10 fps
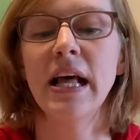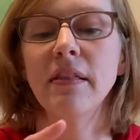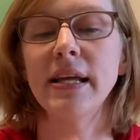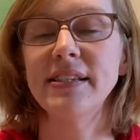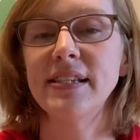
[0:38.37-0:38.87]

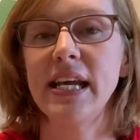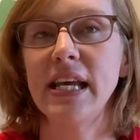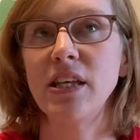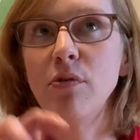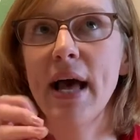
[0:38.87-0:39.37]
Let's say
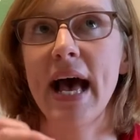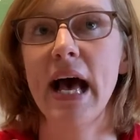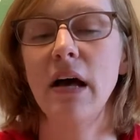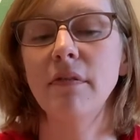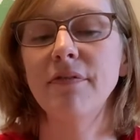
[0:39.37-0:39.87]
you
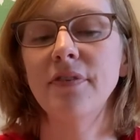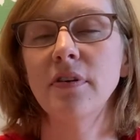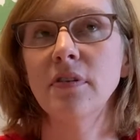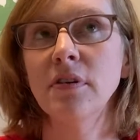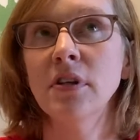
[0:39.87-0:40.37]
have
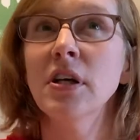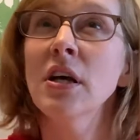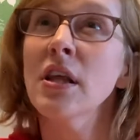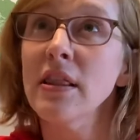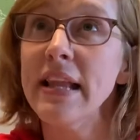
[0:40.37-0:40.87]

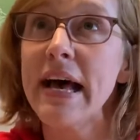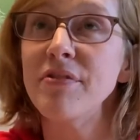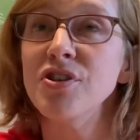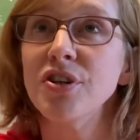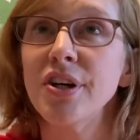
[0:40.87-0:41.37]

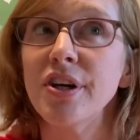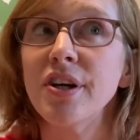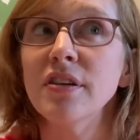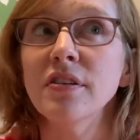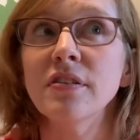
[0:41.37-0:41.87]

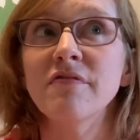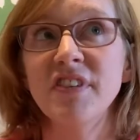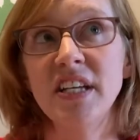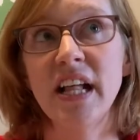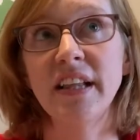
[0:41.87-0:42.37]
lavender,
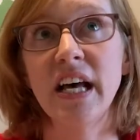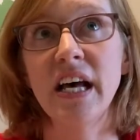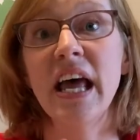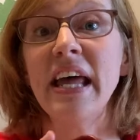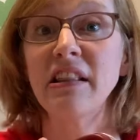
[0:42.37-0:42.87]

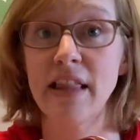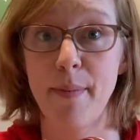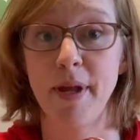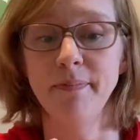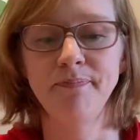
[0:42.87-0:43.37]
vanilla, and
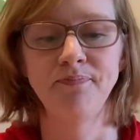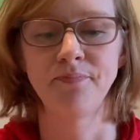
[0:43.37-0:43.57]
lemon.